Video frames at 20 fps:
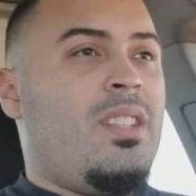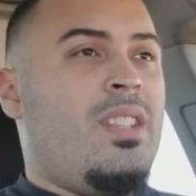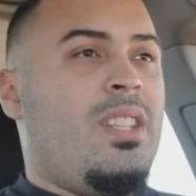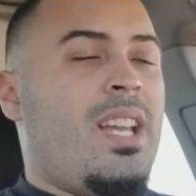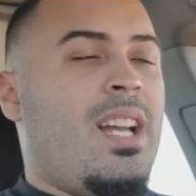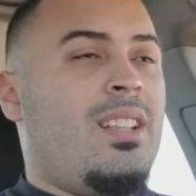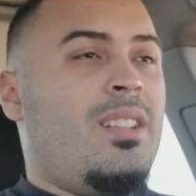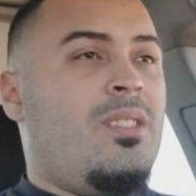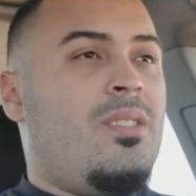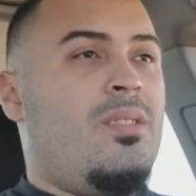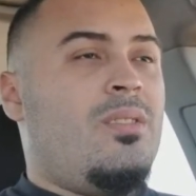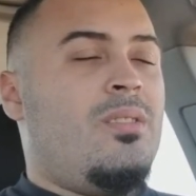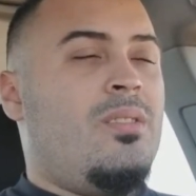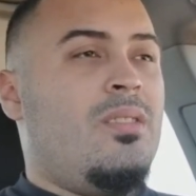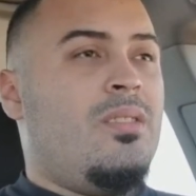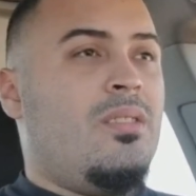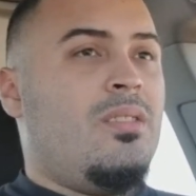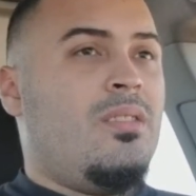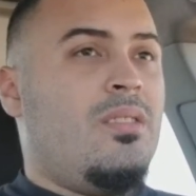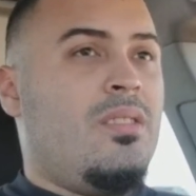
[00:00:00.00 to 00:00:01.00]
Yellow
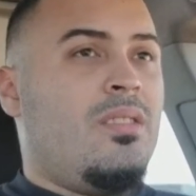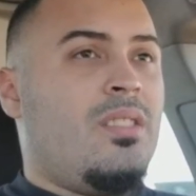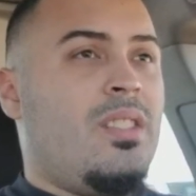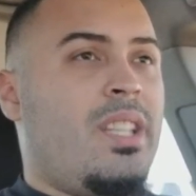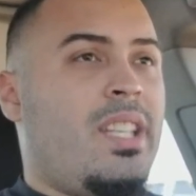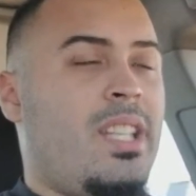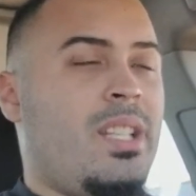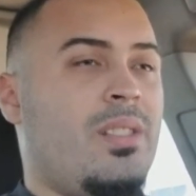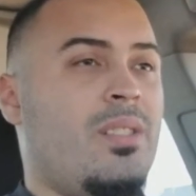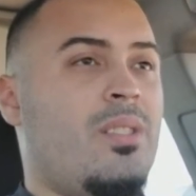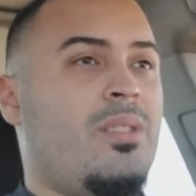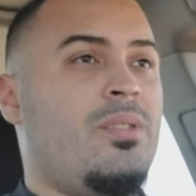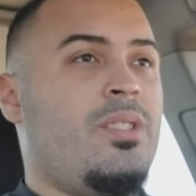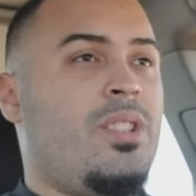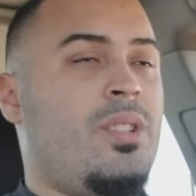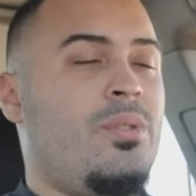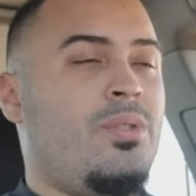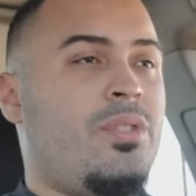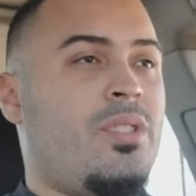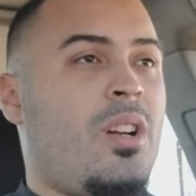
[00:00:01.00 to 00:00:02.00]
hero
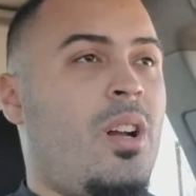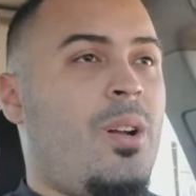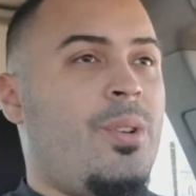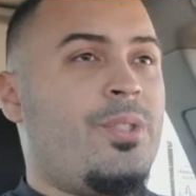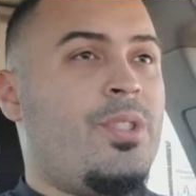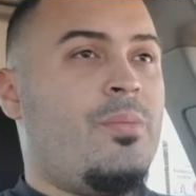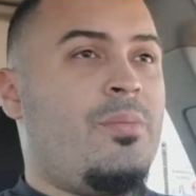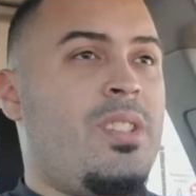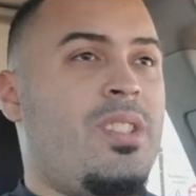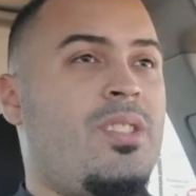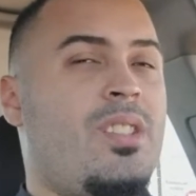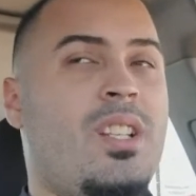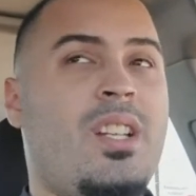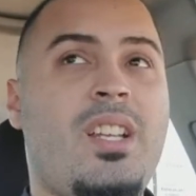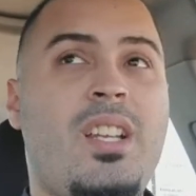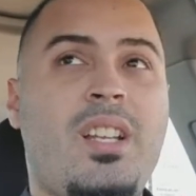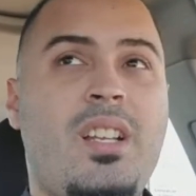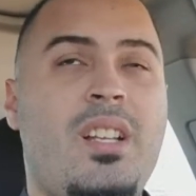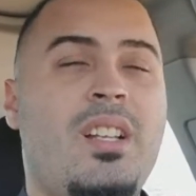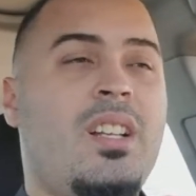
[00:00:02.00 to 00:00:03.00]
used to also be
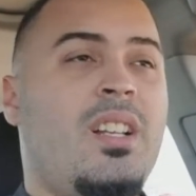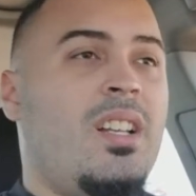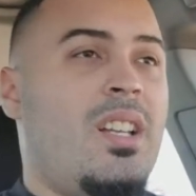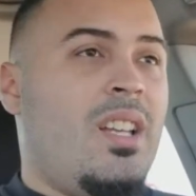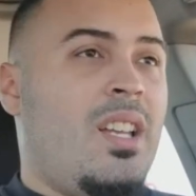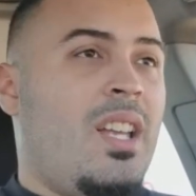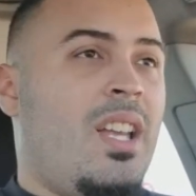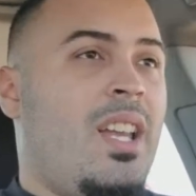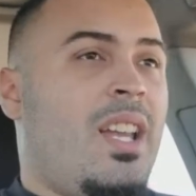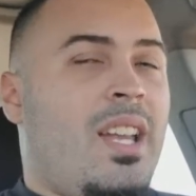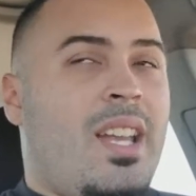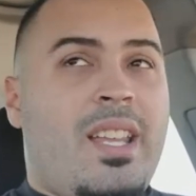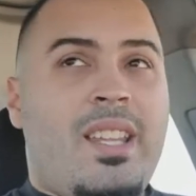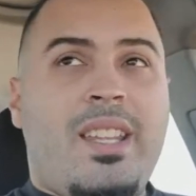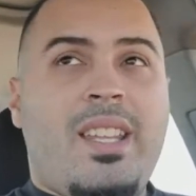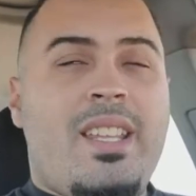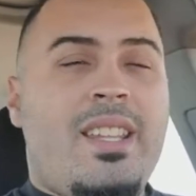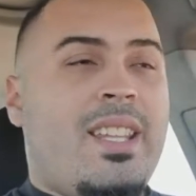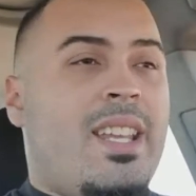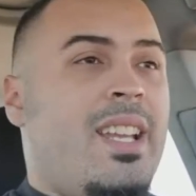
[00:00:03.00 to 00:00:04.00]
shitty,
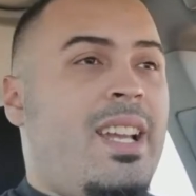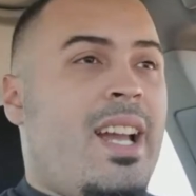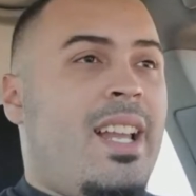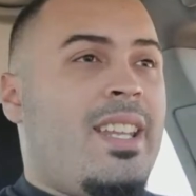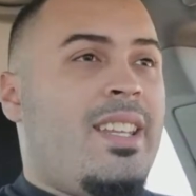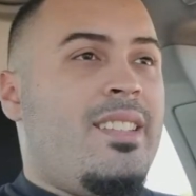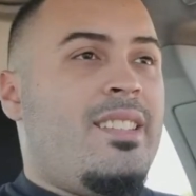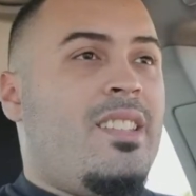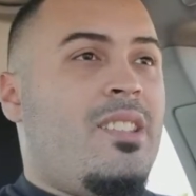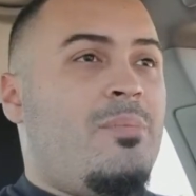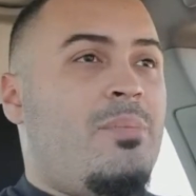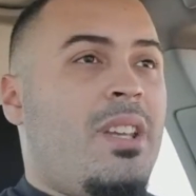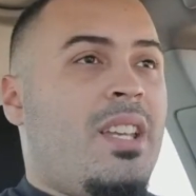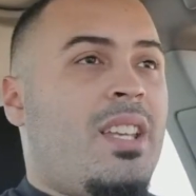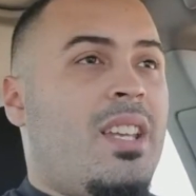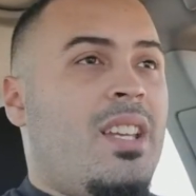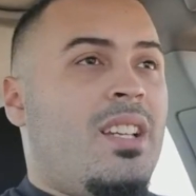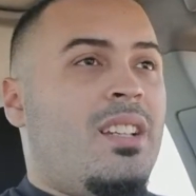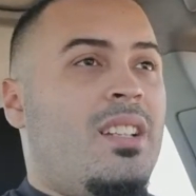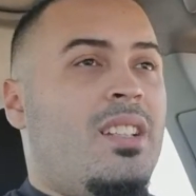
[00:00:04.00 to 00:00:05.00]
and then they got easy
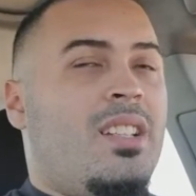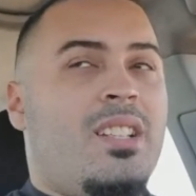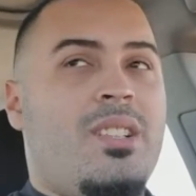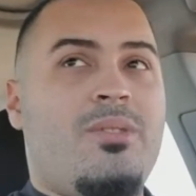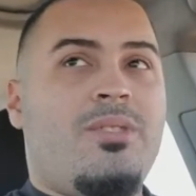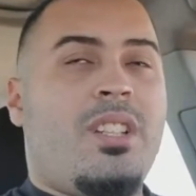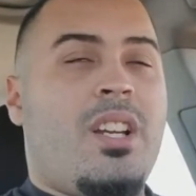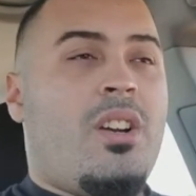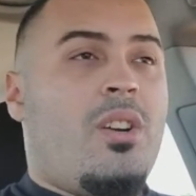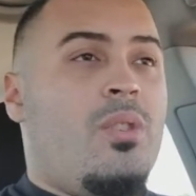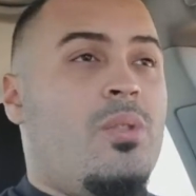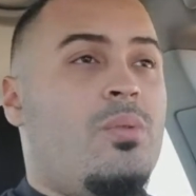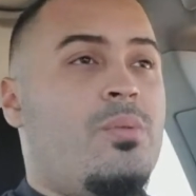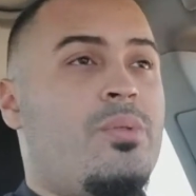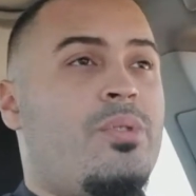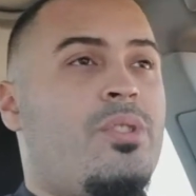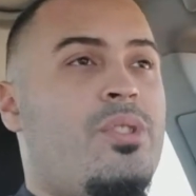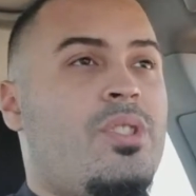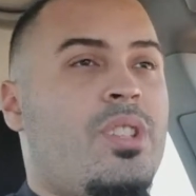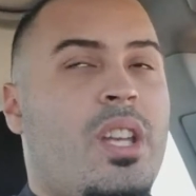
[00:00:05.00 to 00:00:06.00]
picking, and it was like, oh
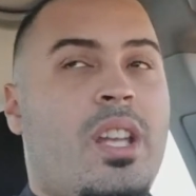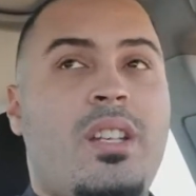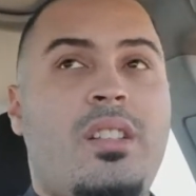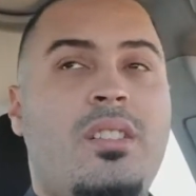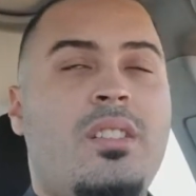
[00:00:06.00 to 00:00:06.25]
shit.